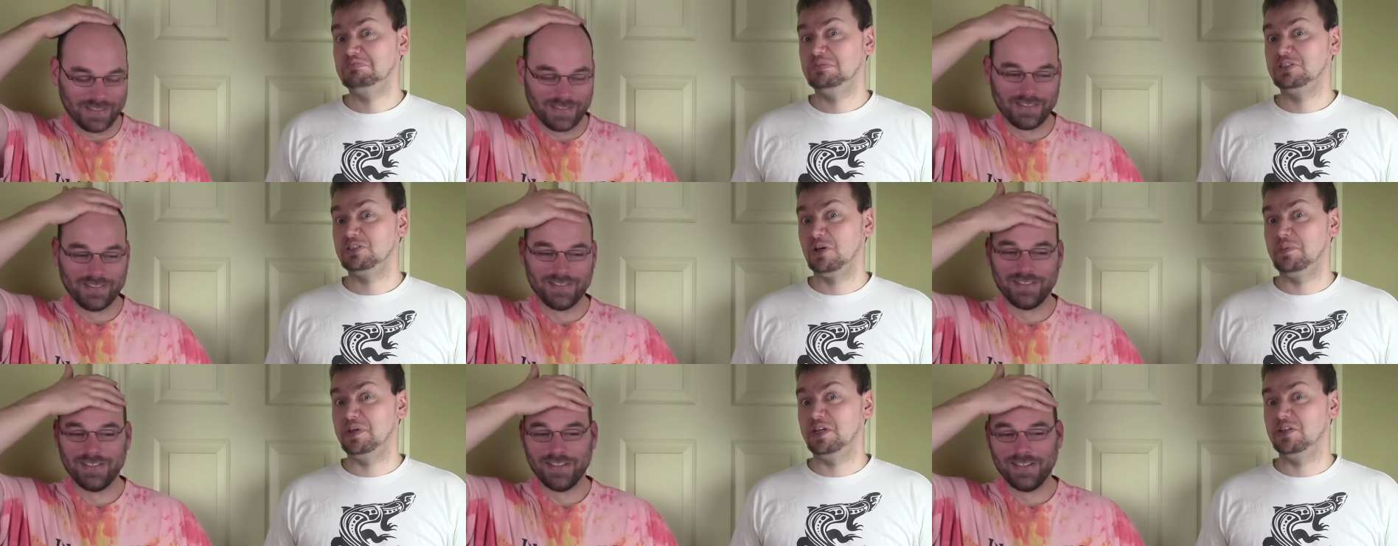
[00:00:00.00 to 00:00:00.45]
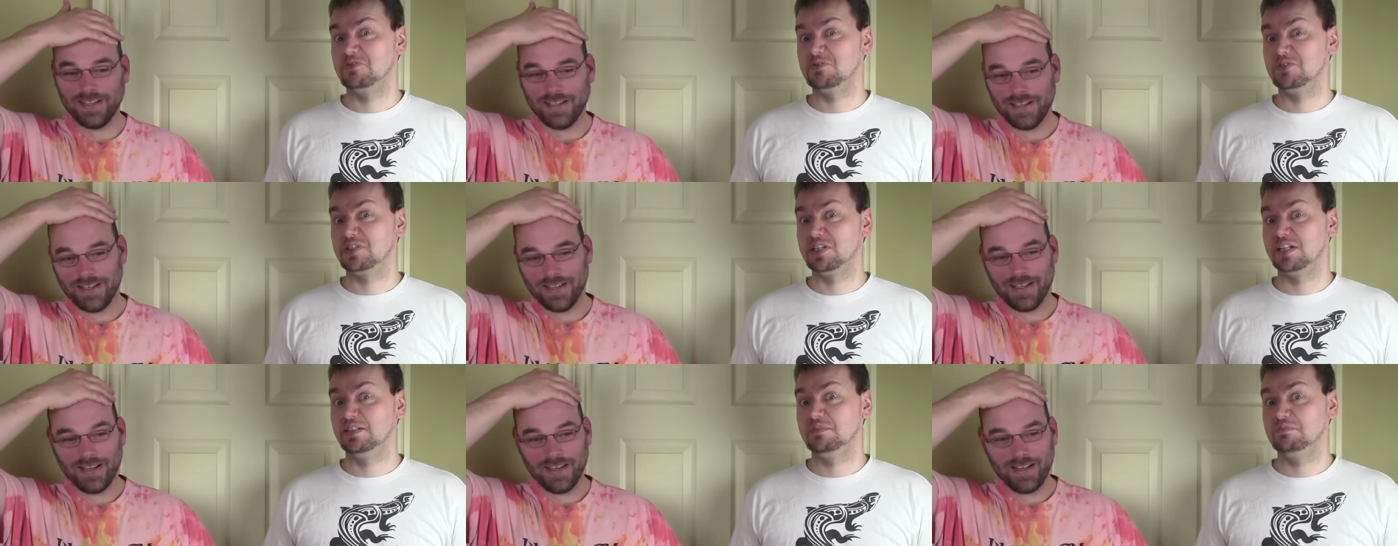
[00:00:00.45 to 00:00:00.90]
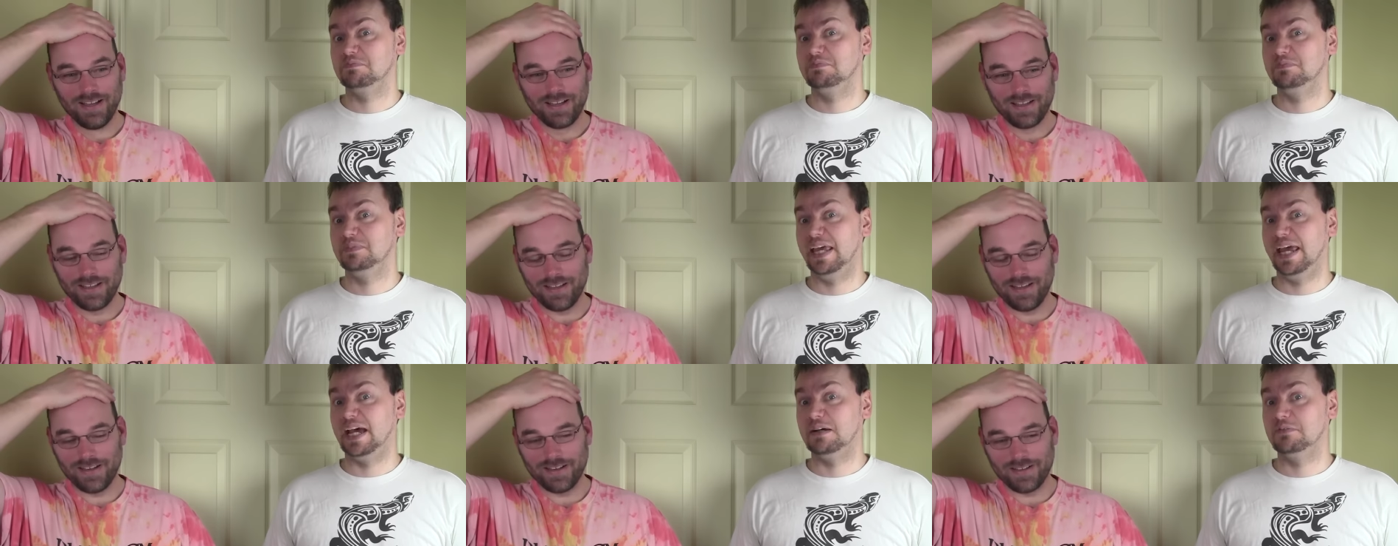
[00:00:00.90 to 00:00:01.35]
Speaker 1: It's gonna be interesting.
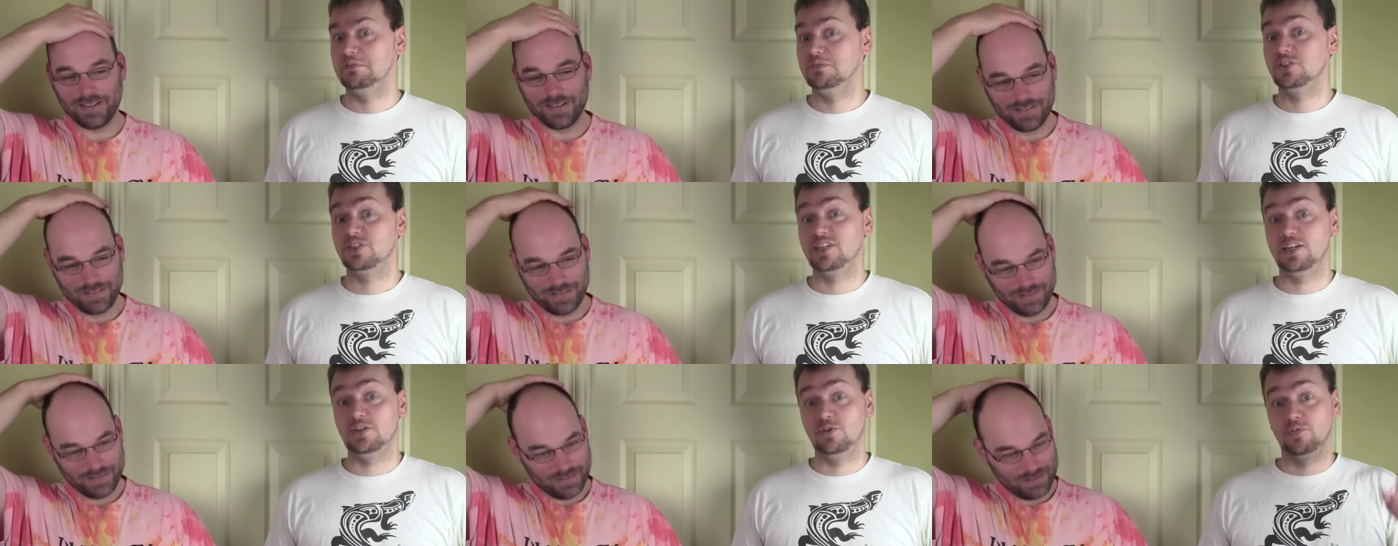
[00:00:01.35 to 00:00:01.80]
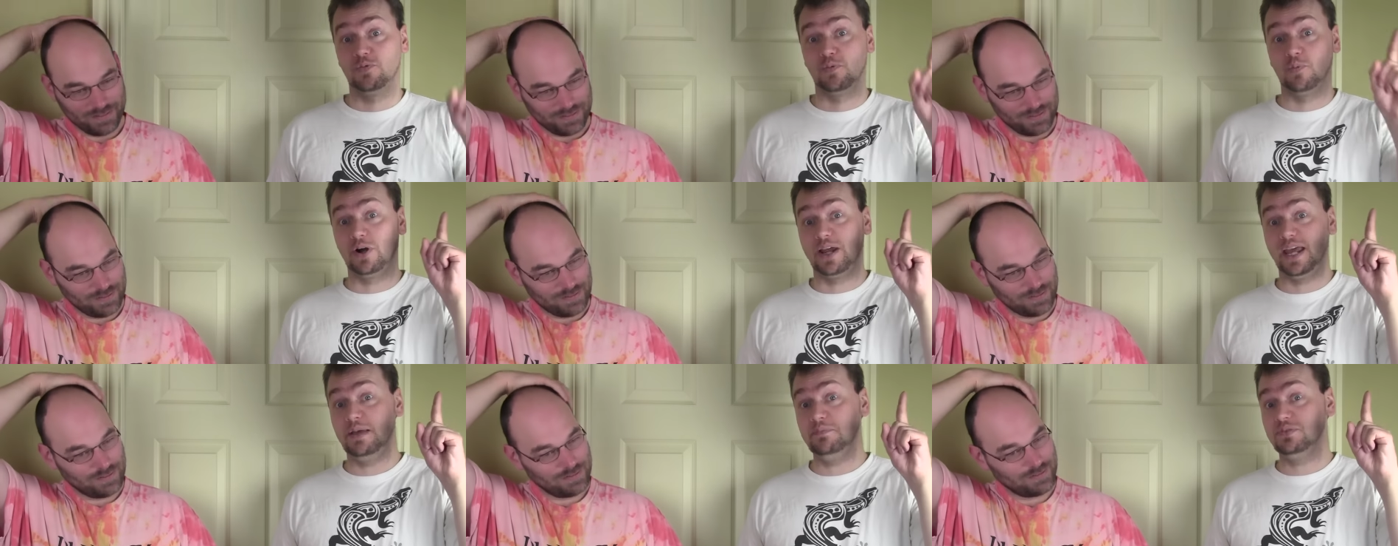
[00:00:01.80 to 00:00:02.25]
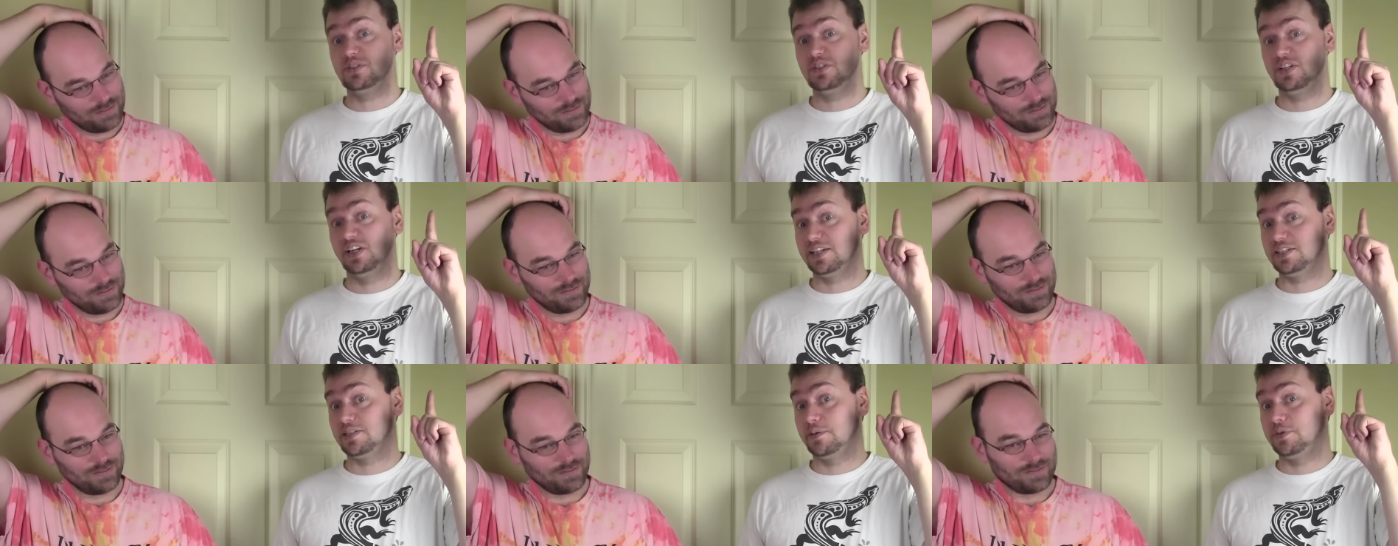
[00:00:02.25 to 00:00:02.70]
Yeah. Stay tuned for more games.
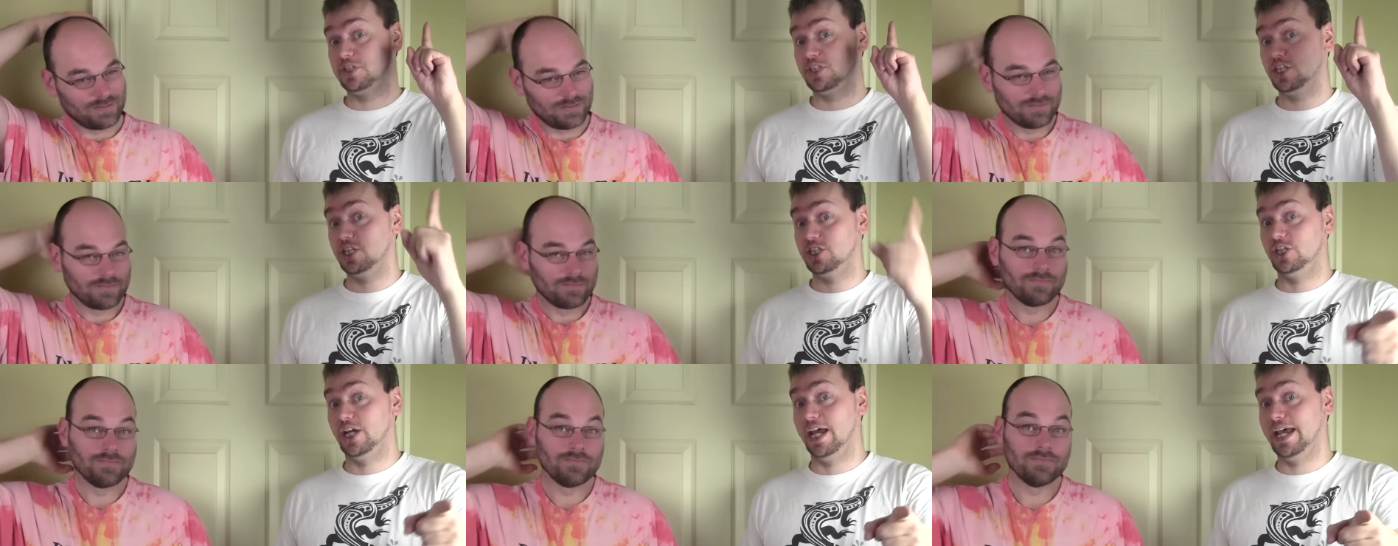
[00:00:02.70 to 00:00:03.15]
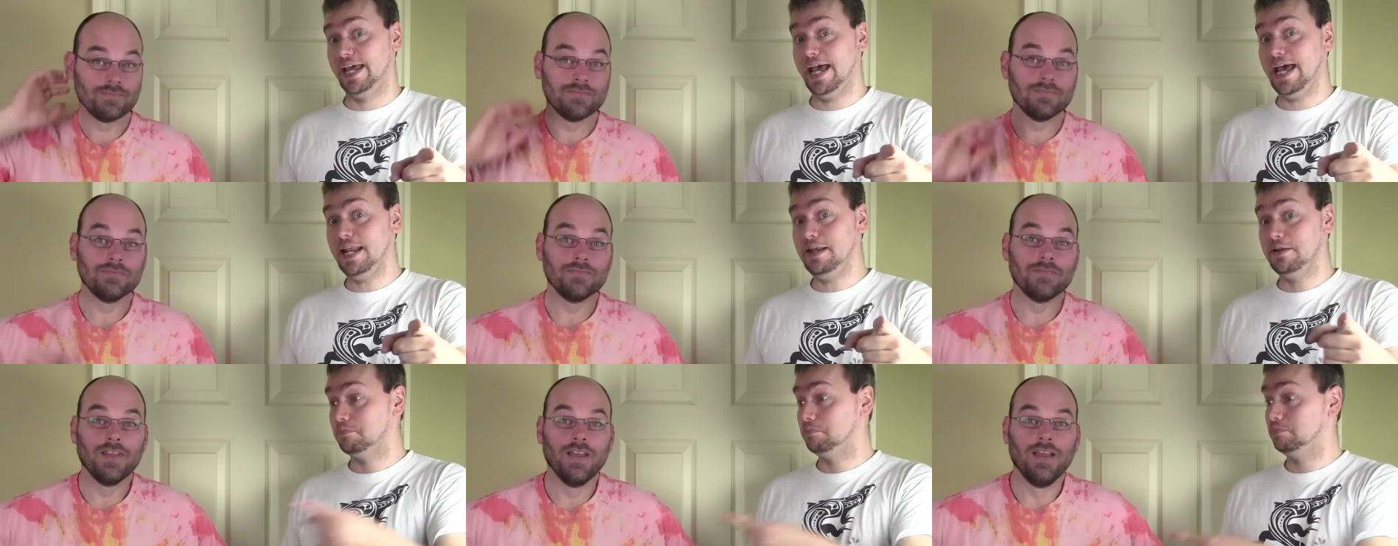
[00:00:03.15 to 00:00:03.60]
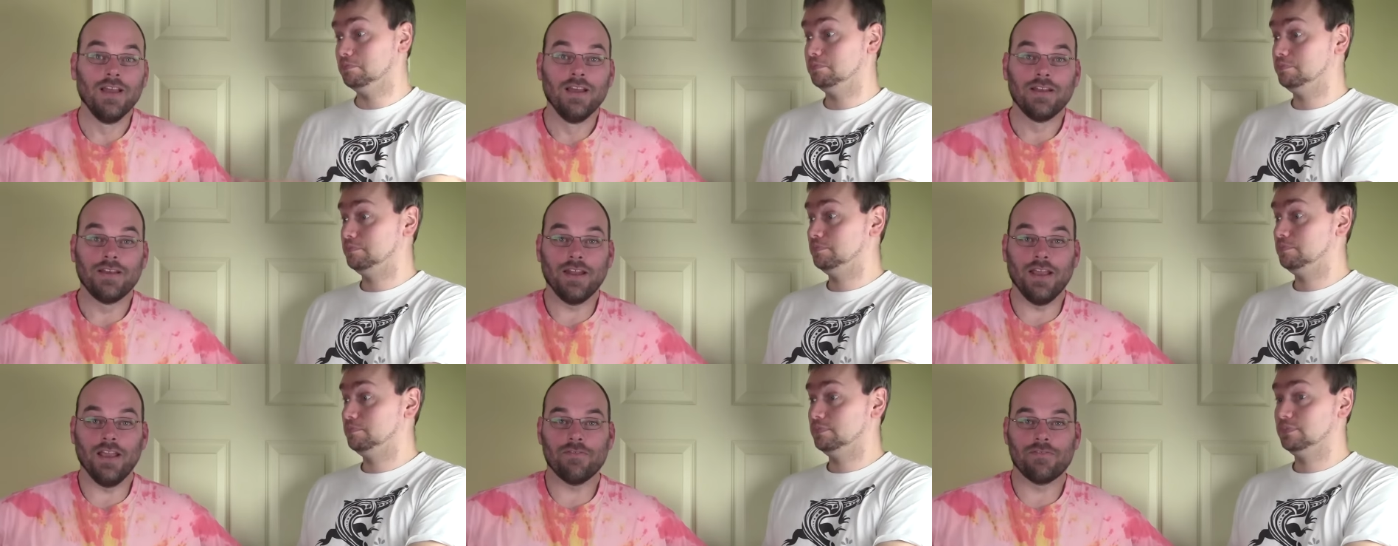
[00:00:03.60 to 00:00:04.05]
Till next time, this is Jay and
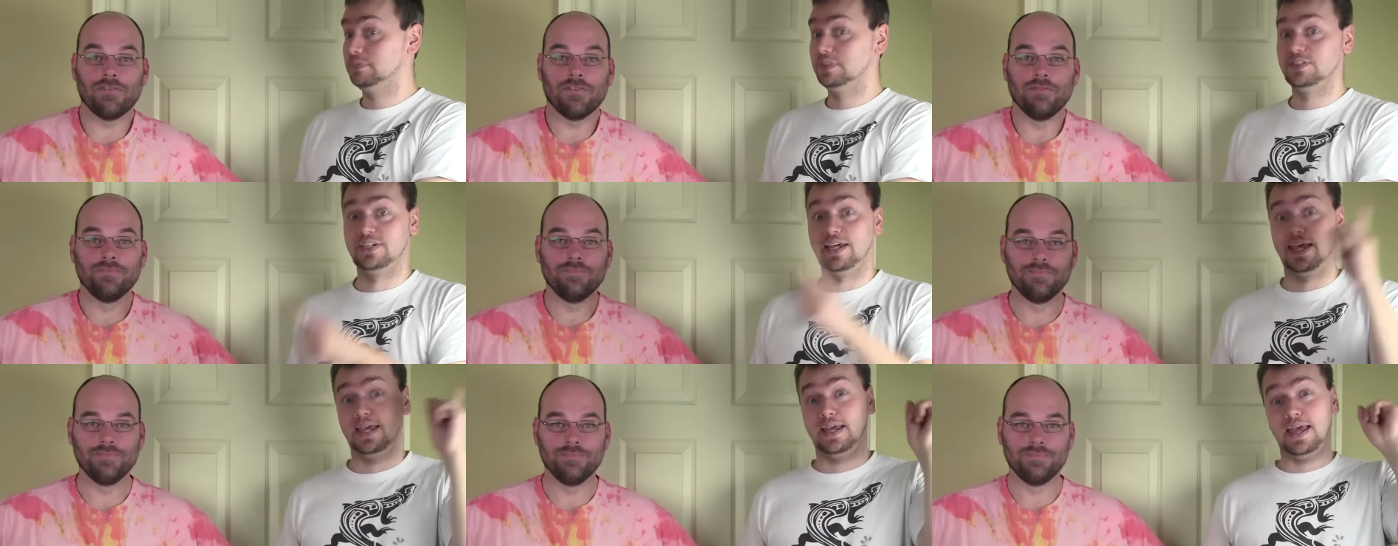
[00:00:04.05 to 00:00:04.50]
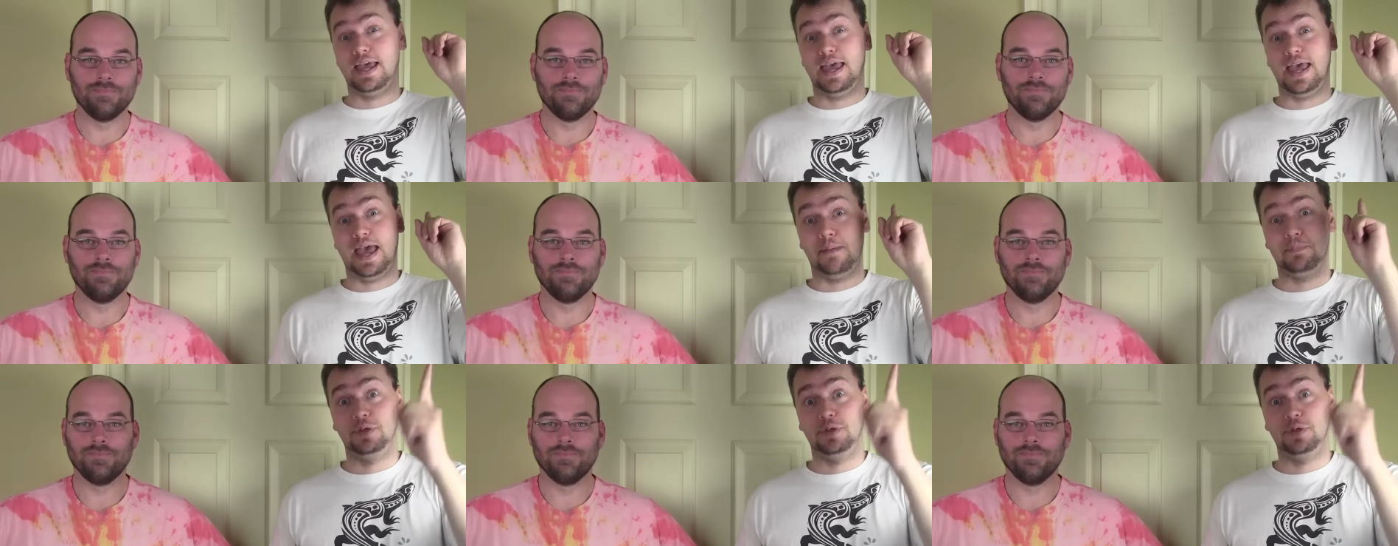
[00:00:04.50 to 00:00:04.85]
Dave. Same.